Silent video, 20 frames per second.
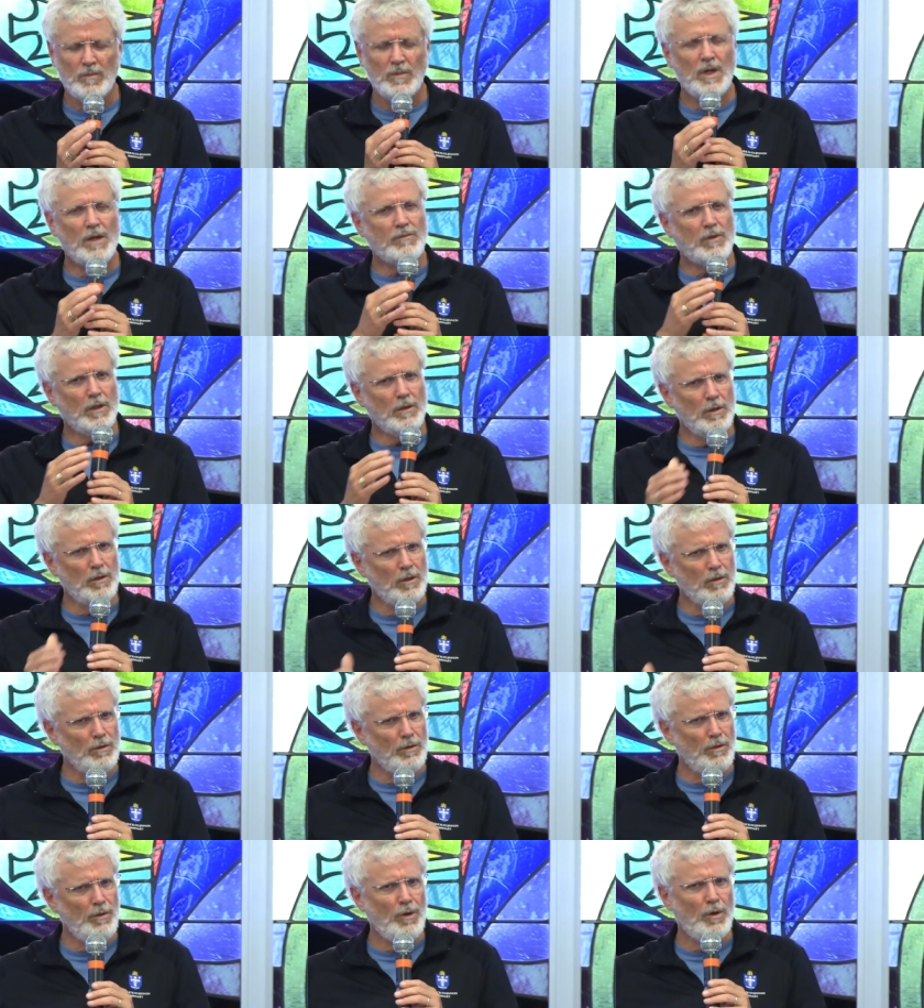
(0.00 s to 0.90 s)
We have to
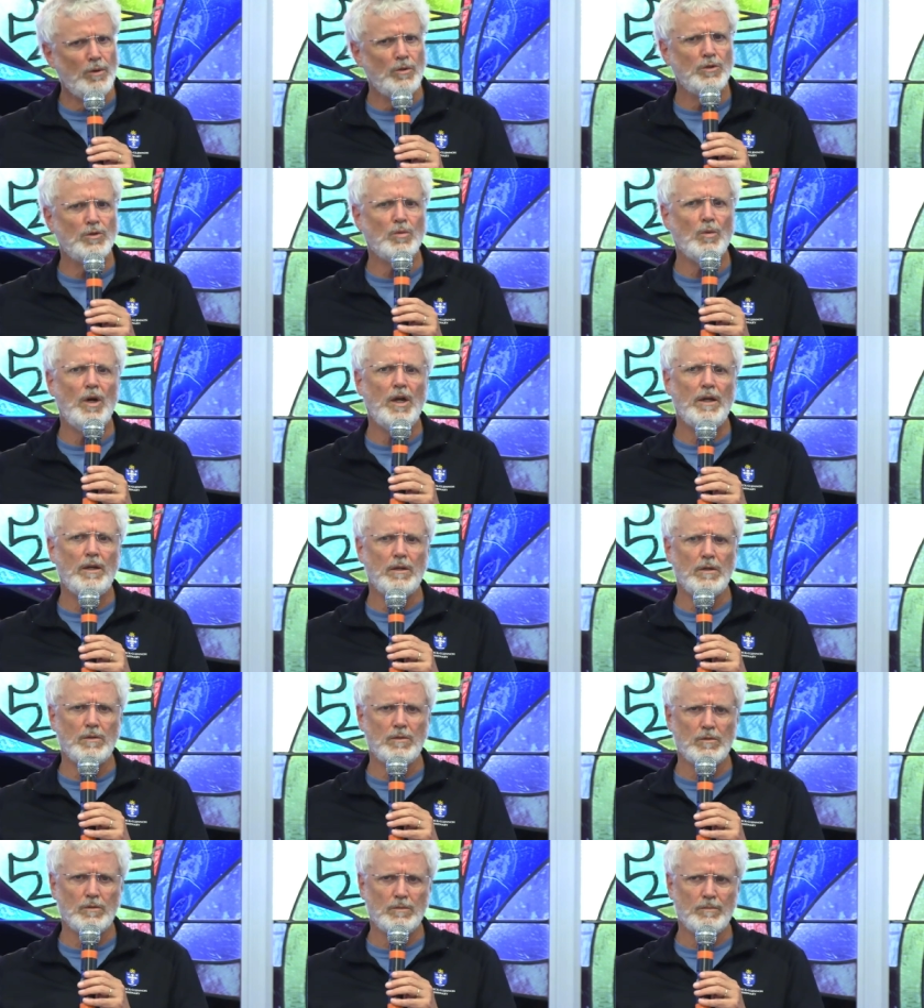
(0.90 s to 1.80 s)
learn those
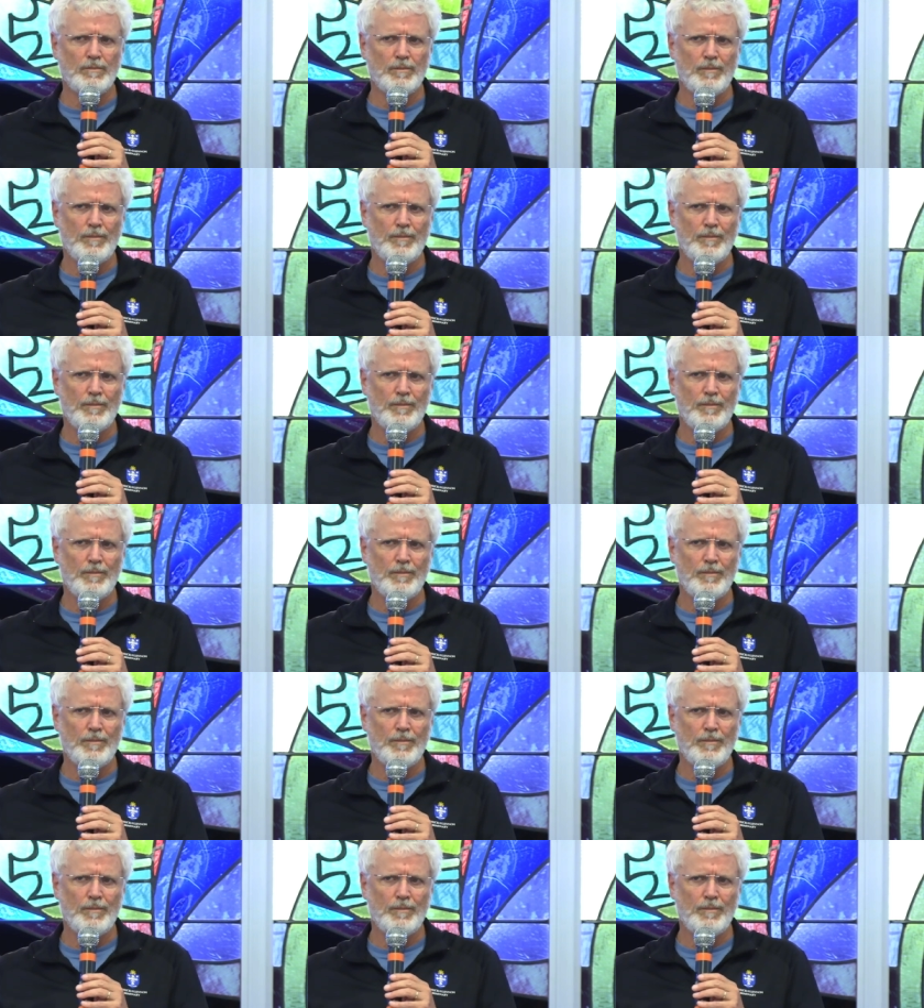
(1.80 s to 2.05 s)
ways.